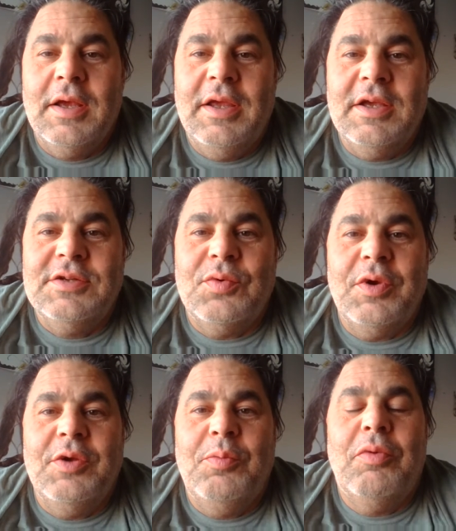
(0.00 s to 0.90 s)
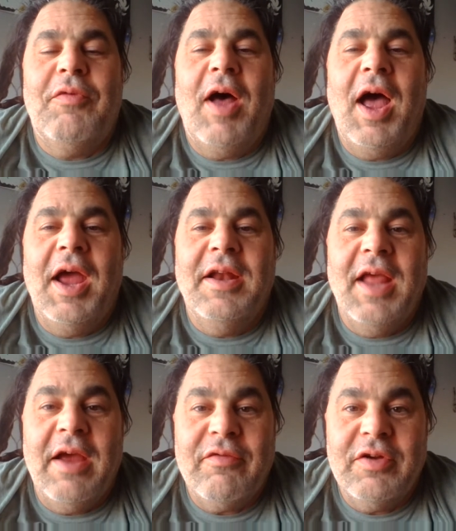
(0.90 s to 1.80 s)
GIG is going to
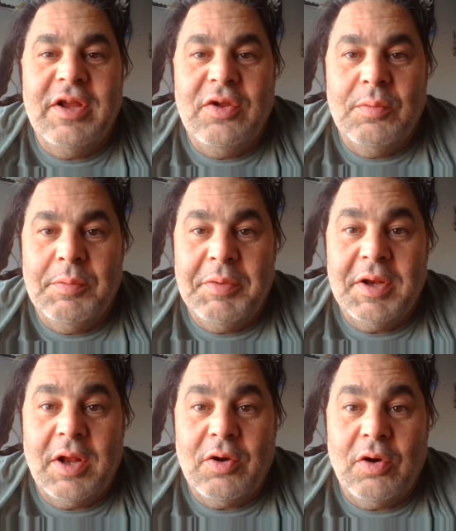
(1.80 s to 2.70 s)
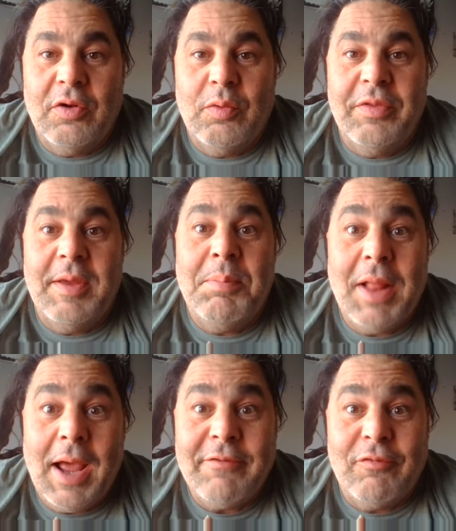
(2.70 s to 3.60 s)
provide every human being on Earth with a
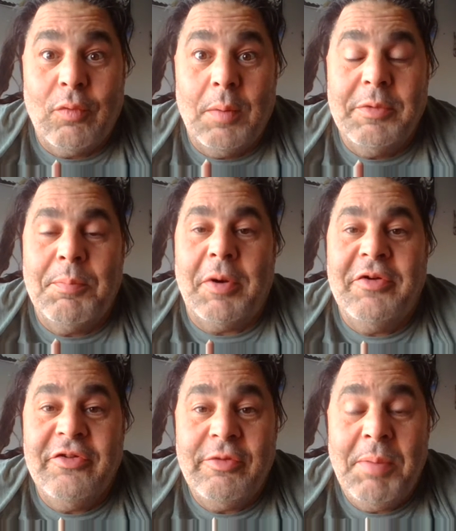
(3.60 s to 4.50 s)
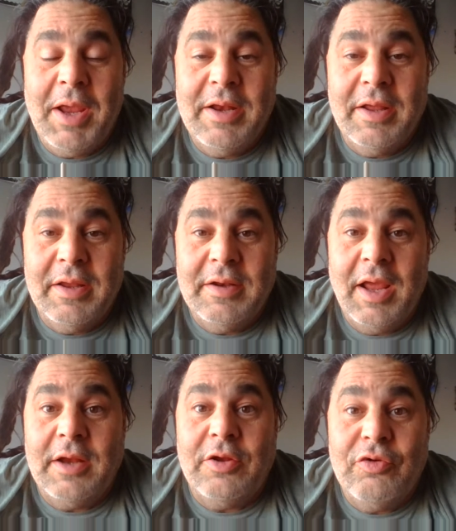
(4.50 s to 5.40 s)
platform to participate in
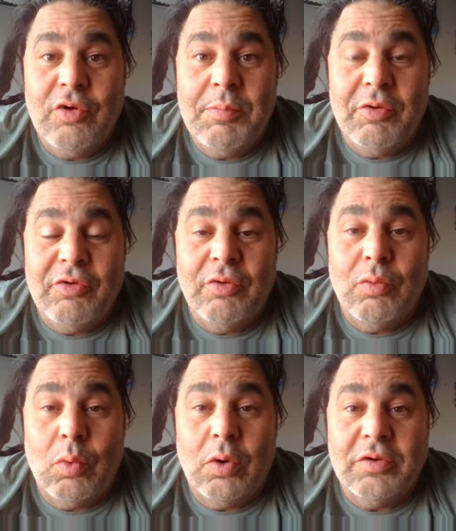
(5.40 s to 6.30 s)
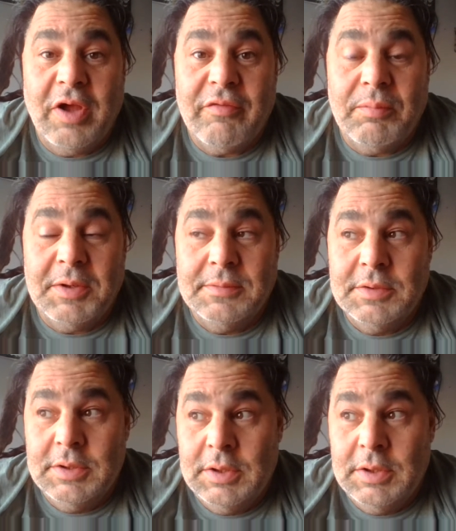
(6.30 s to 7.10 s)
and contribute to the world government.